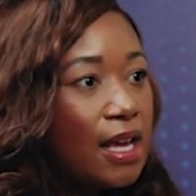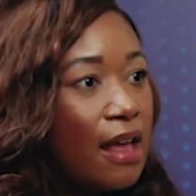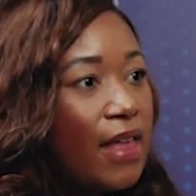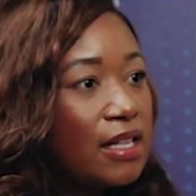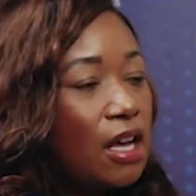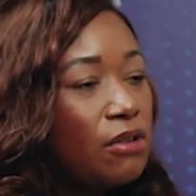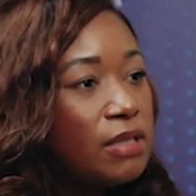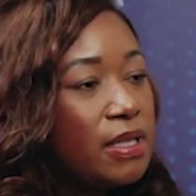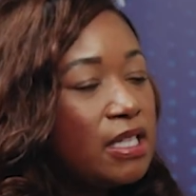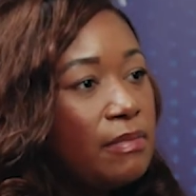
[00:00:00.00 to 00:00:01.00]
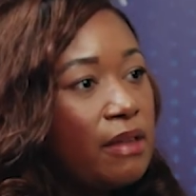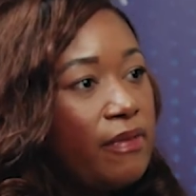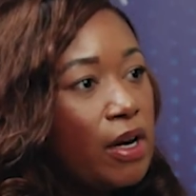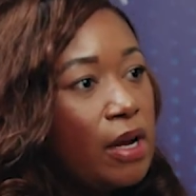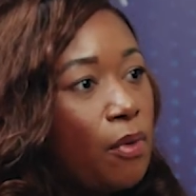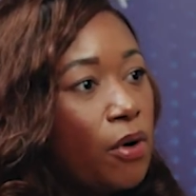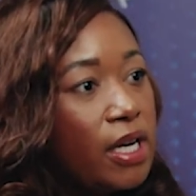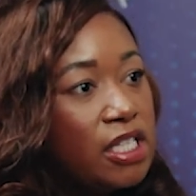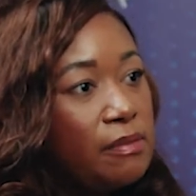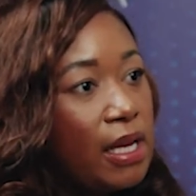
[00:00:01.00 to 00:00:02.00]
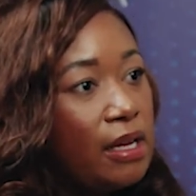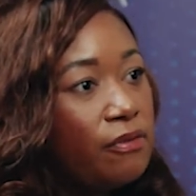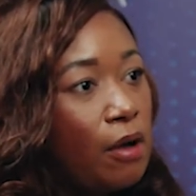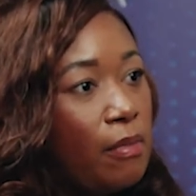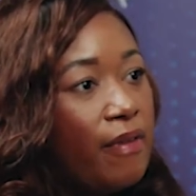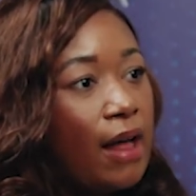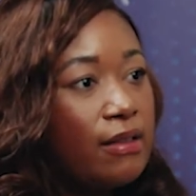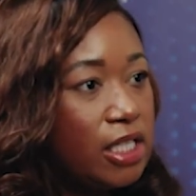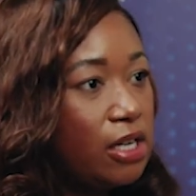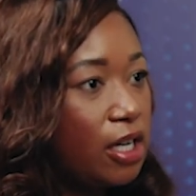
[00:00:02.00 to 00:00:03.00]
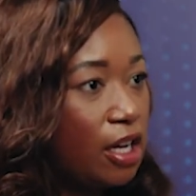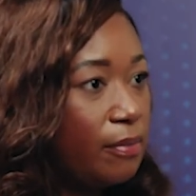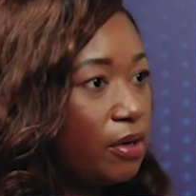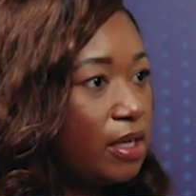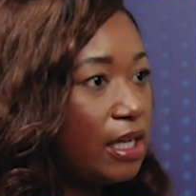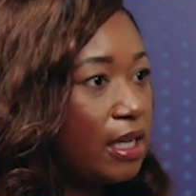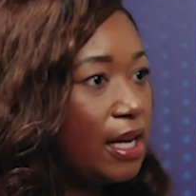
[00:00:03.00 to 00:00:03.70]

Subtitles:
And that's always been something very important to me from a volunteer and a community